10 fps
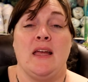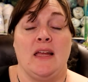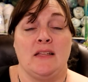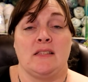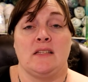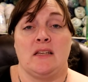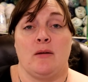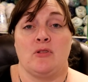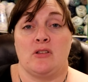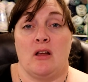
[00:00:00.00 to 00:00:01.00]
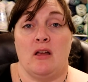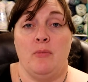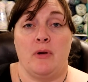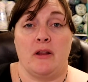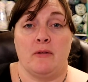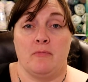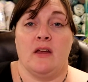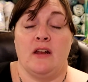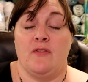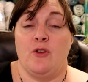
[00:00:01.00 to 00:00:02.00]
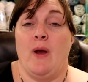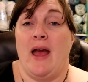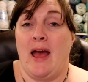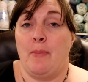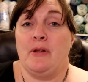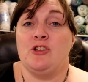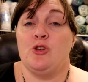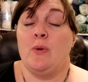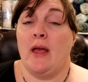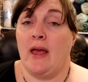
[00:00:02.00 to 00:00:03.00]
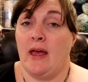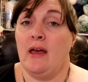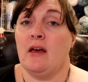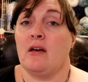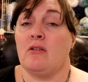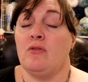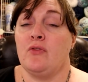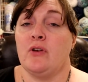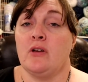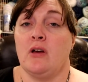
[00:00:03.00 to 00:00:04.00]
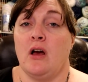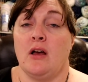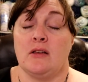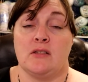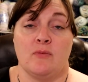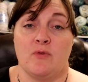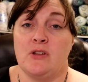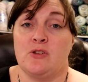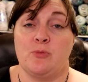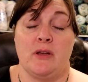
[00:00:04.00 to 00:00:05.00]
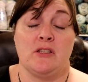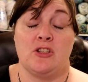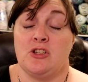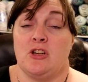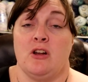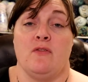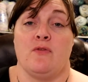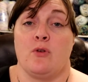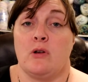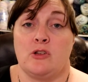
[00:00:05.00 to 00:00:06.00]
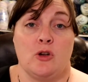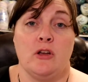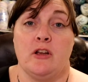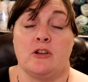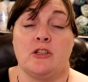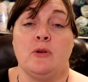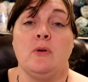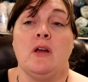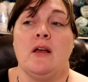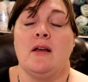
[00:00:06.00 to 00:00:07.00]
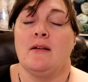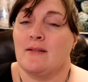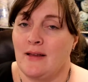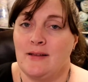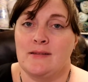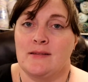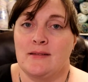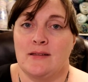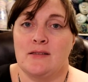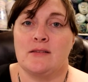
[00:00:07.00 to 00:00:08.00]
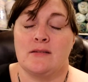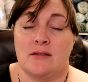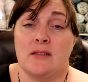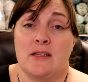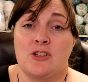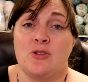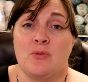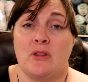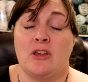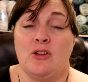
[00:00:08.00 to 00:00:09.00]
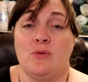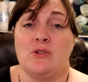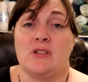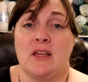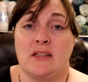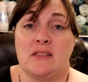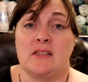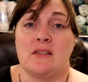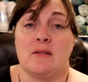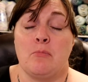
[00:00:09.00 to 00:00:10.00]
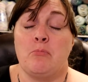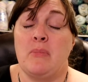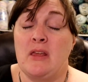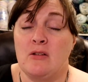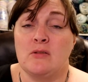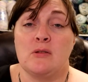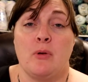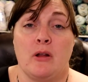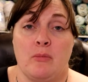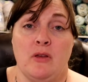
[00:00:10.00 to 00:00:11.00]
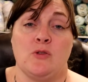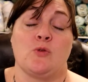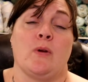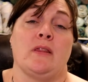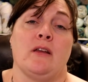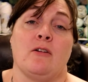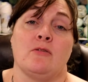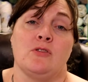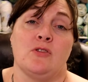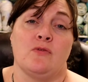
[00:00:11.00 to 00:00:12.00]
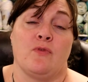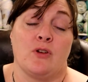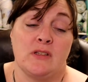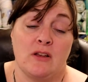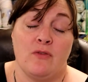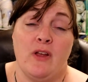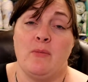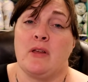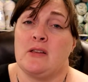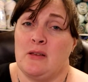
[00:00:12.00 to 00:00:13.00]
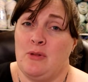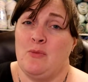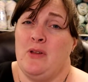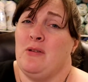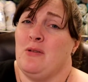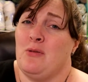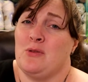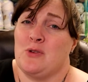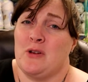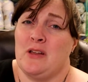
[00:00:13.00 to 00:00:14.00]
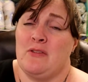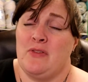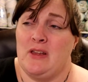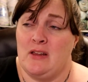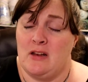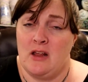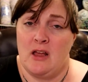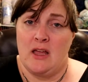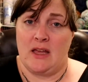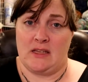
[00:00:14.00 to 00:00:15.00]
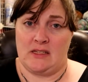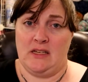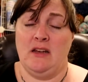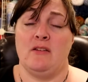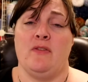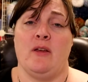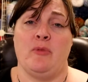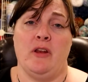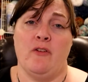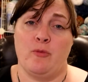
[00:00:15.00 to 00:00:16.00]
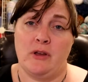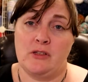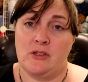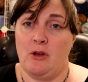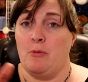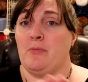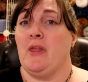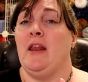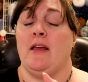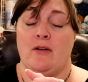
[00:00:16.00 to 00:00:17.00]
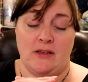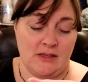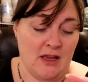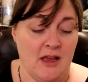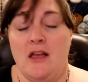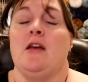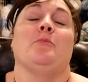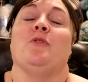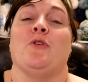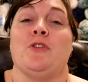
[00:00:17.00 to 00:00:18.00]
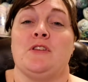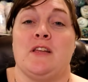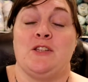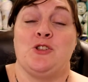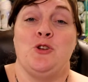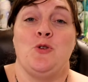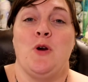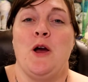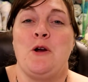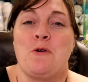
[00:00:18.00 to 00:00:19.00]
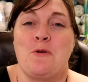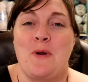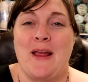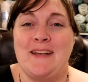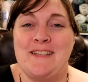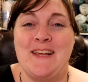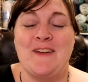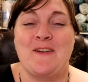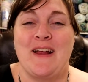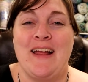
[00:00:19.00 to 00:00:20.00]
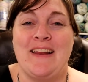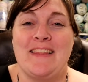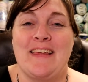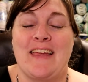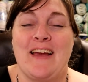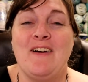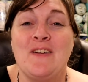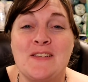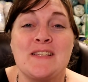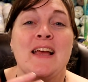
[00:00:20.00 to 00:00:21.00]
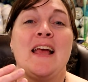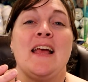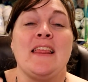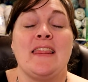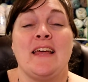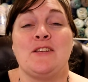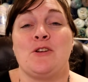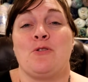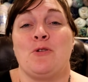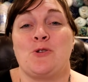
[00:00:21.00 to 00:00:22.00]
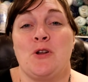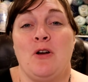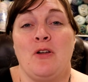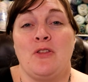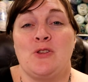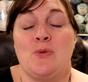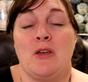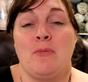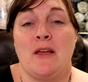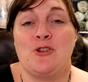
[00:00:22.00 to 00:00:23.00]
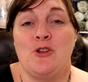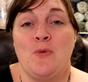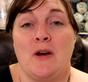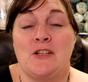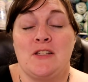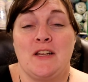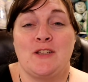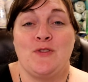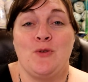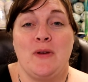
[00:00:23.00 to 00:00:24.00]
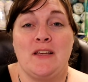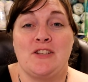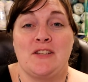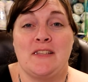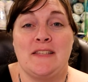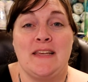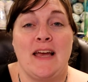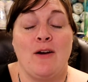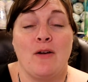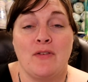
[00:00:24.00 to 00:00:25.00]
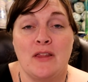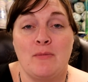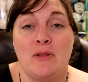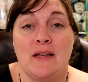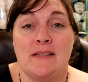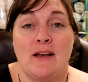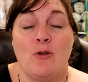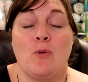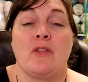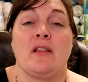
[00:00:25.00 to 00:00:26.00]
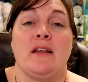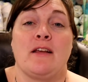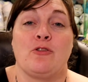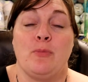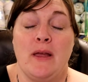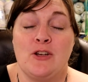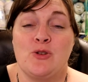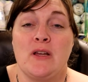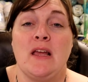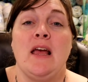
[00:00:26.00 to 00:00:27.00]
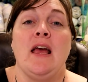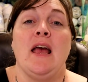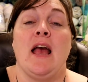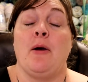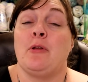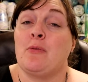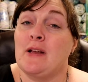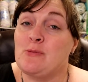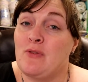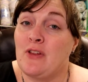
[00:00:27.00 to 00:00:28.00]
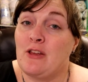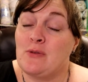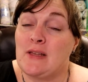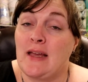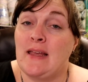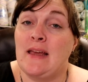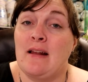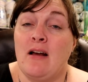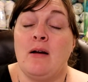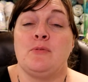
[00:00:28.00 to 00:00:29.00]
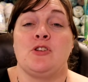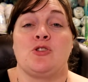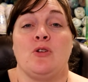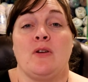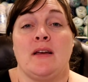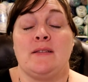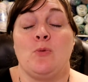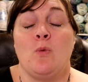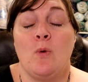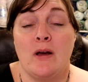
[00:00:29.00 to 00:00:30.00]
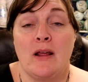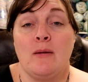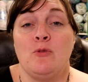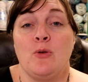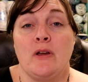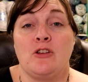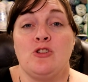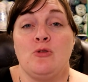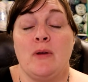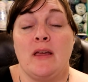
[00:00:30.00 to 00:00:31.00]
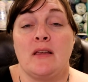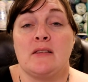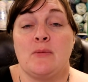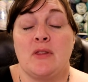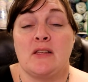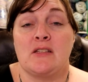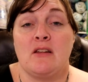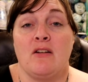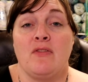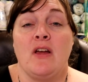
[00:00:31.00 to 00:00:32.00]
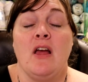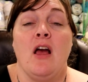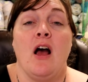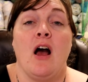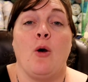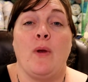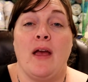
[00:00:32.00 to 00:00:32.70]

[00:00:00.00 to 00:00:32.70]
It's the time to stock up on it. And if you happen to have some freezer space, just enough for a turkey or 2, guys, that's actually really huge. That's meals upon meals right there for a single family. Because, I mean, we cook a whole turkey to feed extended family and everybody. So, anyhow, guys, before this gets too ranty or anything else, that is our grocery haul this week. Make sure you watch the next few weeks just to see how everything plays out with cleaning out the pantry, how many recipe videos I get up to show you guys what I'm doing to make some of that stuff. We